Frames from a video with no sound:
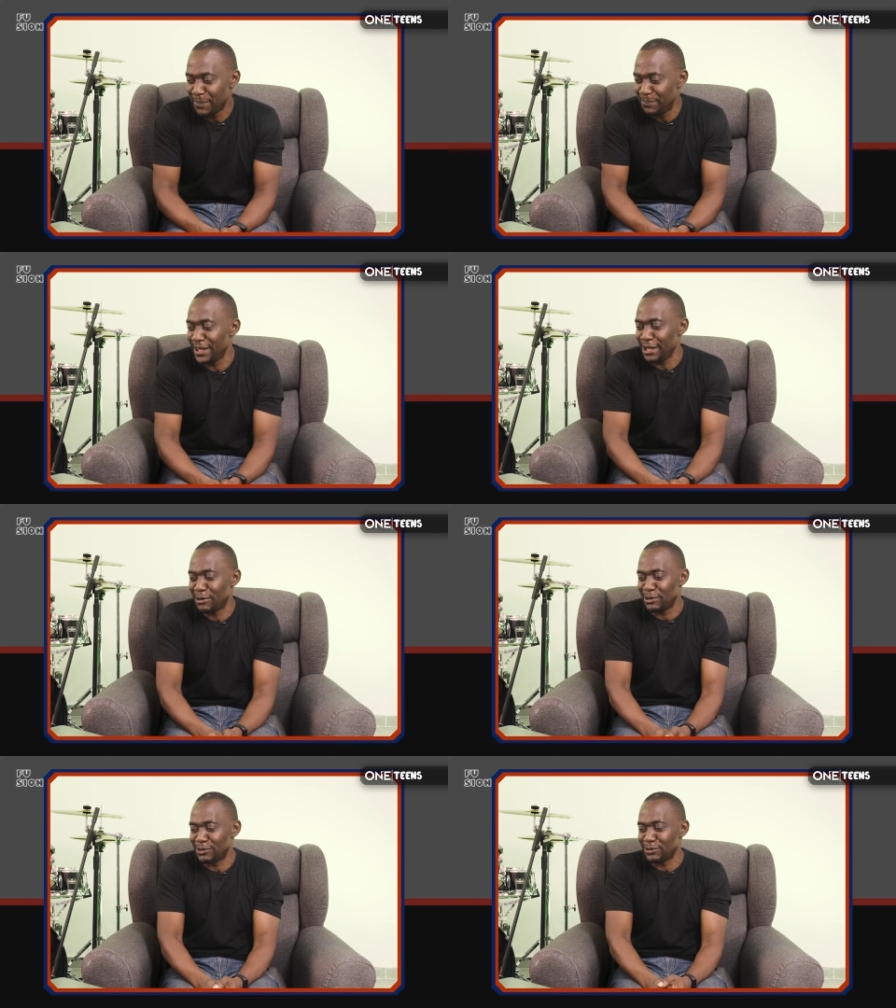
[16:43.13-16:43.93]
Be in
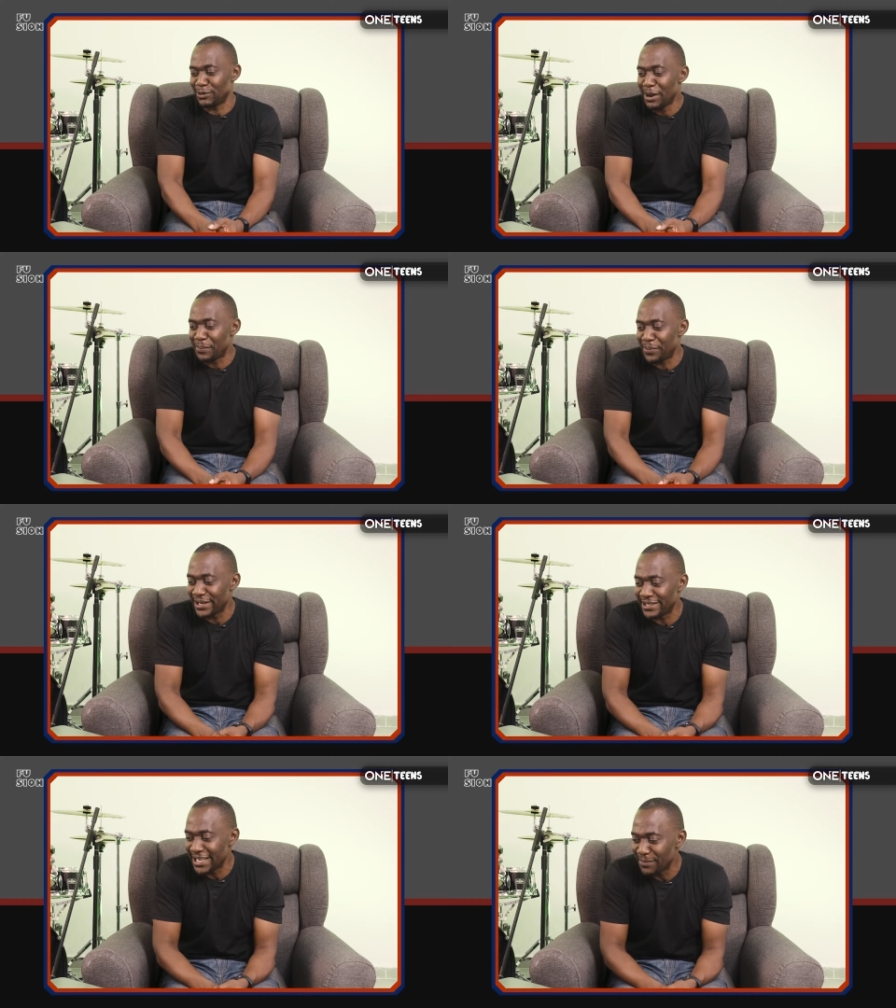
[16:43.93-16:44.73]
control.
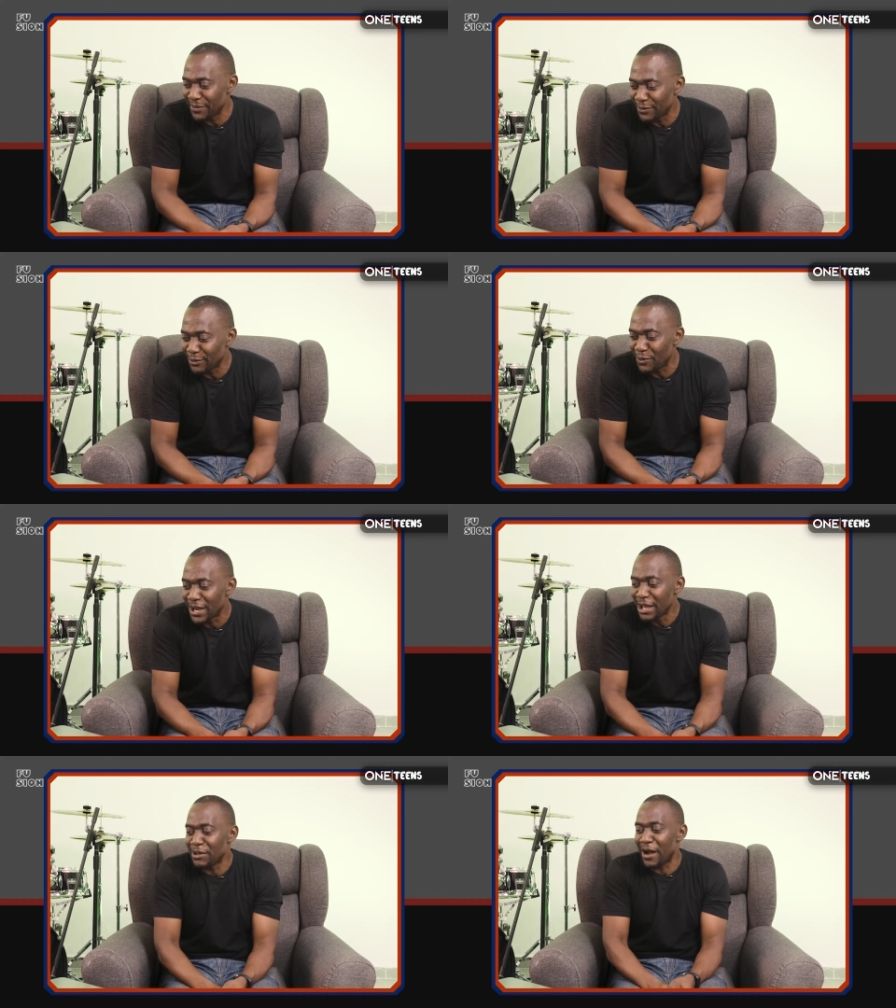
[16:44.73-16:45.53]
Praise the name of the Lord.
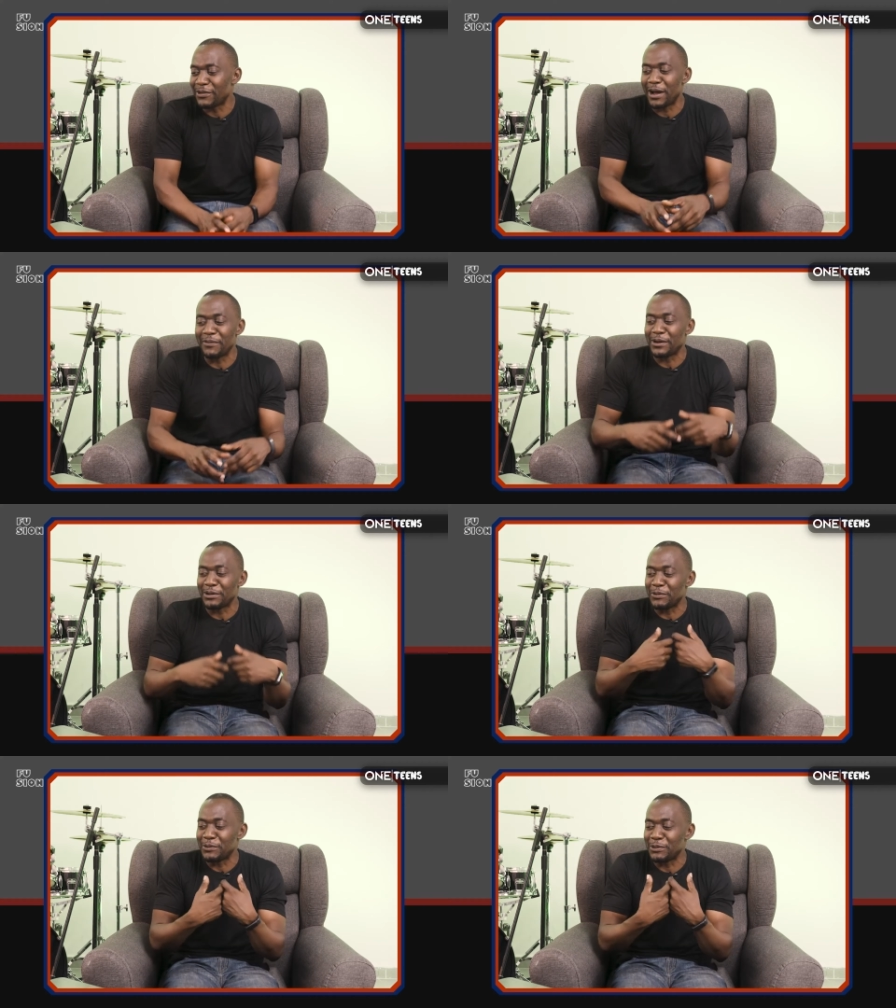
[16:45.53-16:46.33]
You have to have
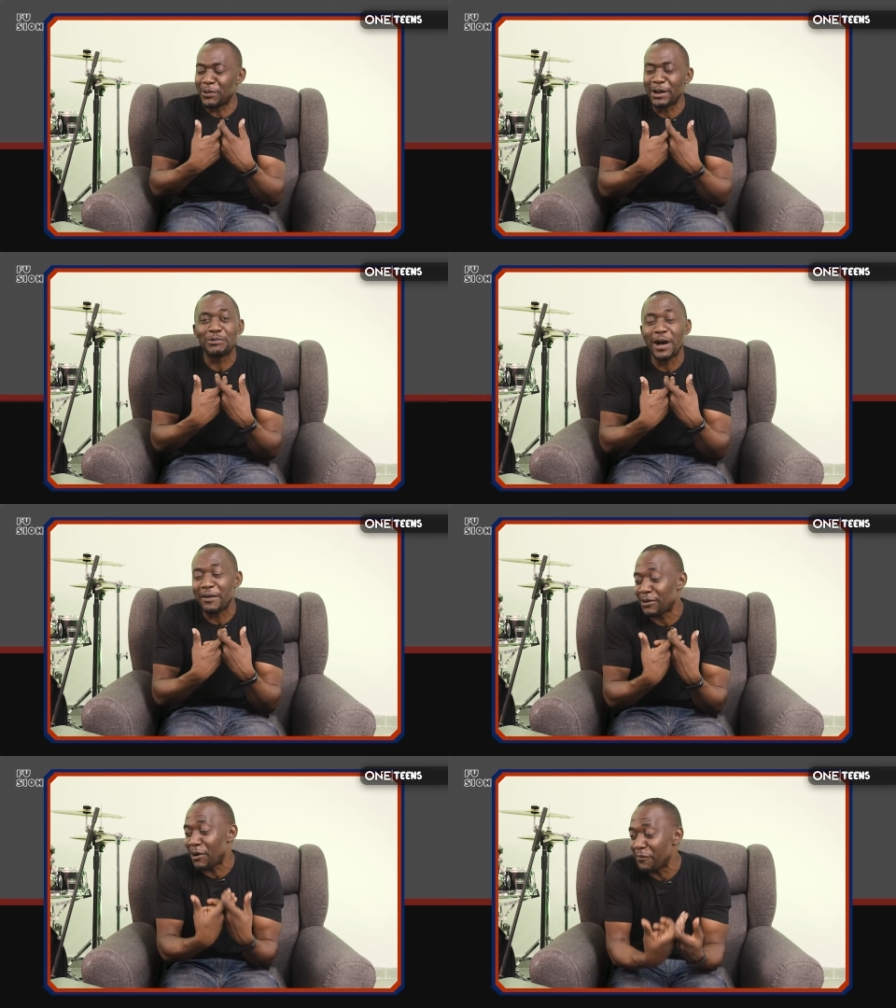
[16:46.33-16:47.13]
you, you want to
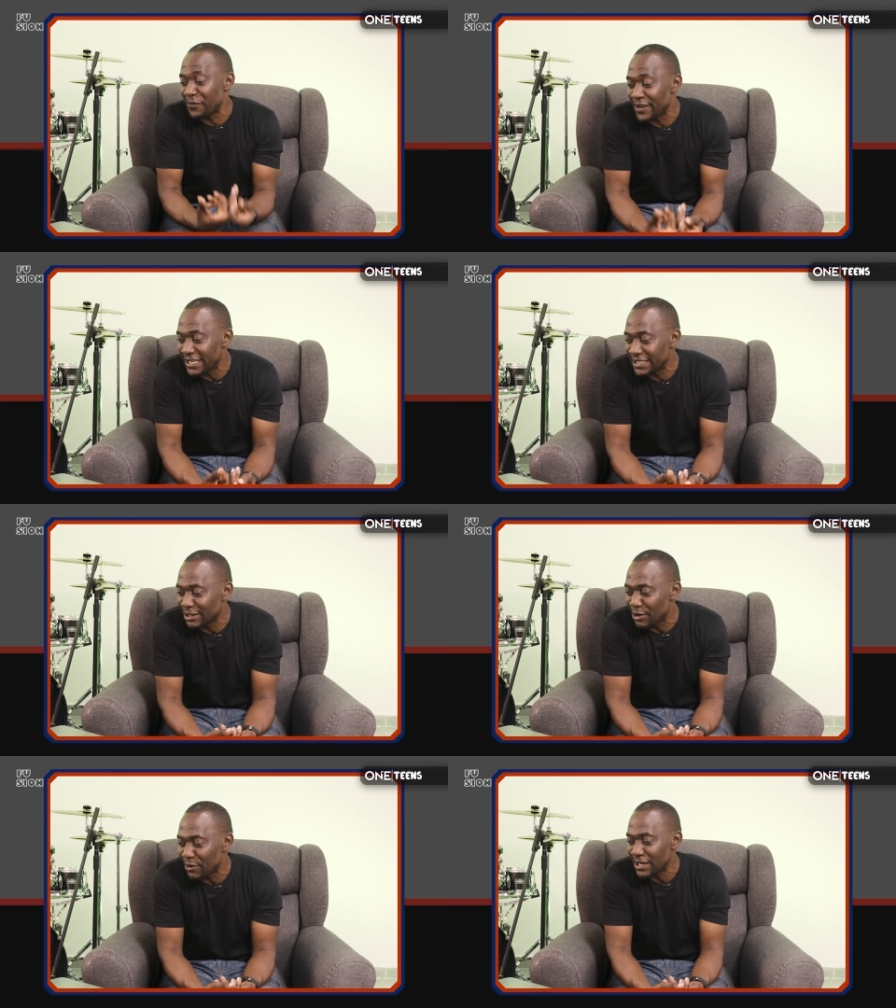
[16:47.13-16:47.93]
have confidence in
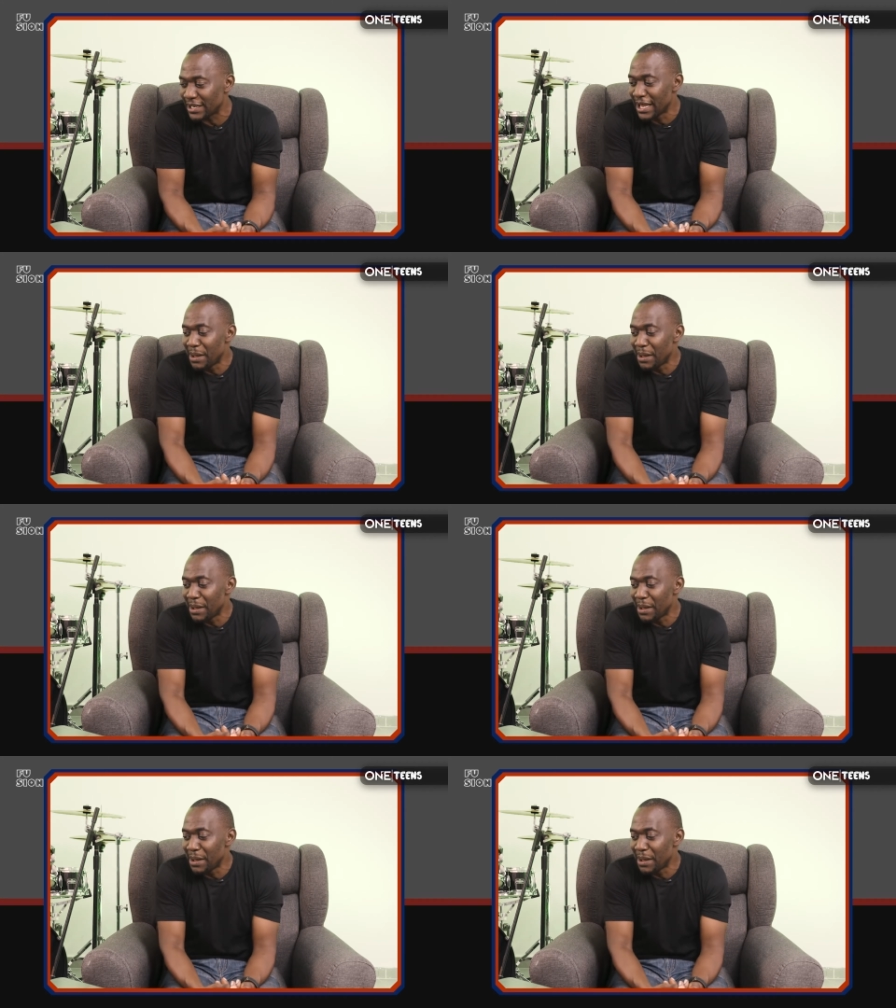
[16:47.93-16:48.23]
calling,